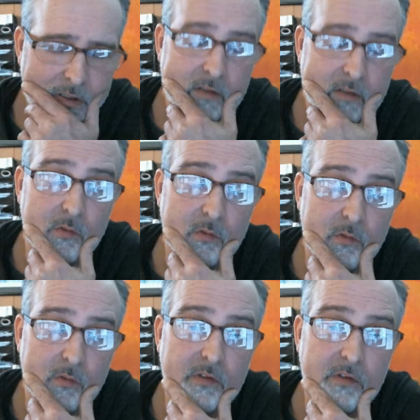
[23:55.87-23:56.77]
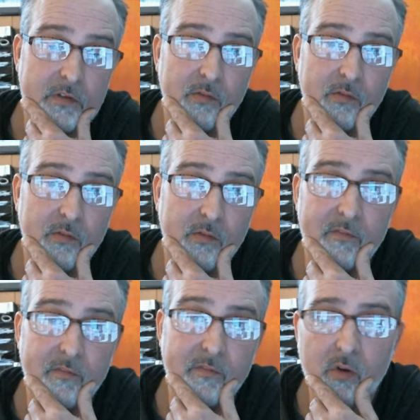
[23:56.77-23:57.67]
just went crazy. I didn't want to live
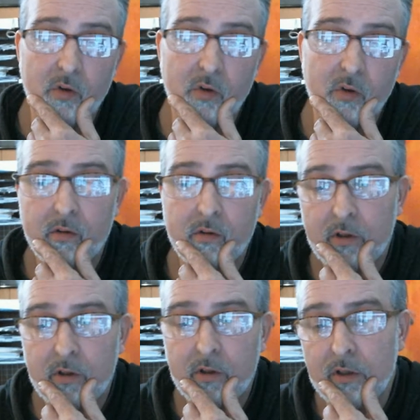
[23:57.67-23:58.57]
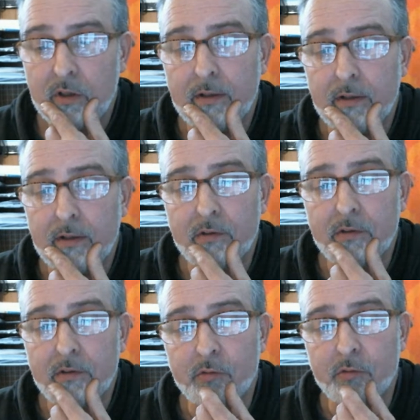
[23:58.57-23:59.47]
anymore. I got real
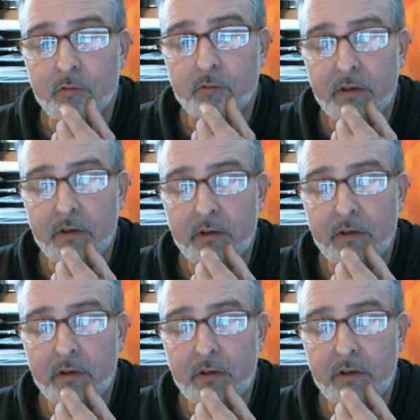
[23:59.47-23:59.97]
suicidal.